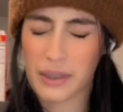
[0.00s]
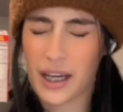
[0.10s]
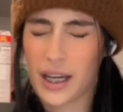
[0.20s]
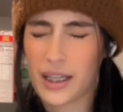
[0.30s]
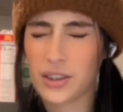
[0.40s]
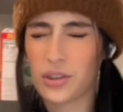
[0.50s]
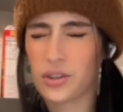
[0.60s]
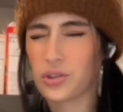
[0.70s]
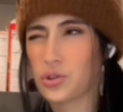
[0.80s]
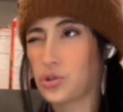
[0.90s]
My eyes
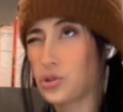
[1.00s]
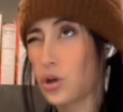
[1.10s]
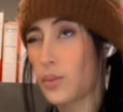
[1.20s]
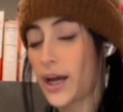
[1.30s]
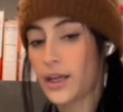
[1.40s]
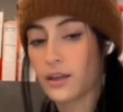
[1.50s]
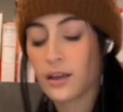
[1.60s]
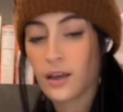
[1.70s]
hurt so bad.